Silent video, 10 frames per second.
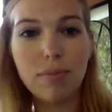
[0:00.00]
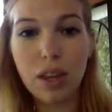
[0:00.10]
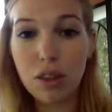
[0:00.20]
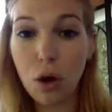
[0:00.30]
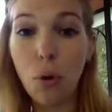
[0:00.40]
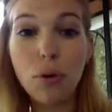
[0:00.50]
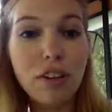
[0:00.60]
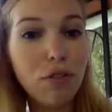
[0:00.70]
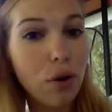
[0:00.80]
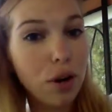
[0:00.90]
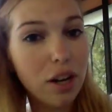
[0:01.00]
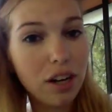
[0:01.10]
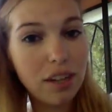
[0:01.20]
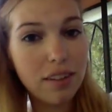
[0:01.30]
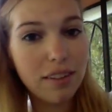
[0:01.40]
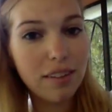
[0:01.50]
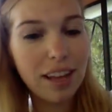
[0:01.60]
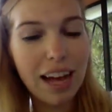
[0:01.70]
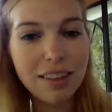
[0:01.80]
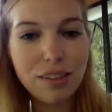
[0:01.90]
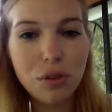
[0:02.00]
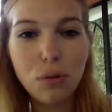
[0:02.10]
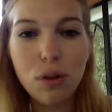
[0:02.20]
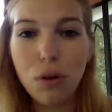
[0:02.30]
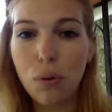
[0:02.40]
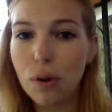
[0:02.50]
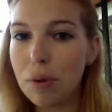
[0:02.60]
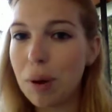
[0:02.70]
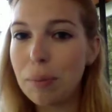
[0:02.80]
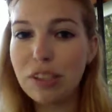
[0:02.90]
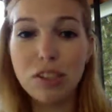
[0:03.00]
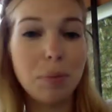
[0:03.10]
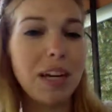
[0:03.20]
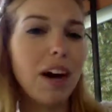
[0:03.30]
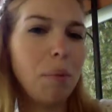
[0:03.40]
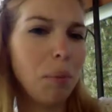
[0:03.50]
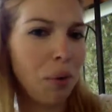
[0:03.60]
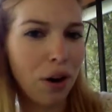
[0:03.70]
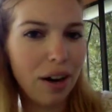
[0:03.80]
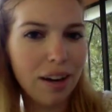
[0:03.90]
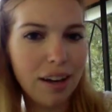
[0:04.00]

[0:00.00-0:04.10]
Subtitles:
the only foreigner at the school, or there might just be a couple more.